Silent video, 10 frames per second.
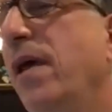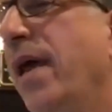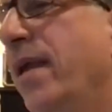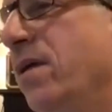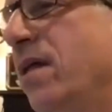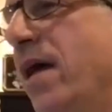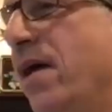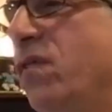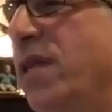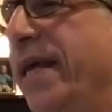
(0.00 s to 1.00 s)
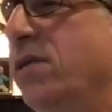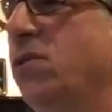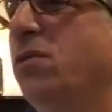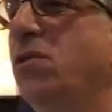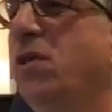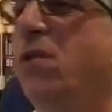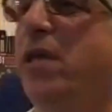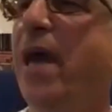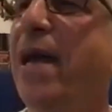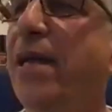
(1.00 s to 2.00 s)
and it'll have links to some of
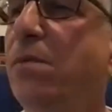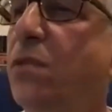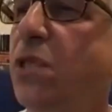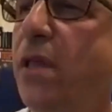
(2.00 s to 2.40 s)
the items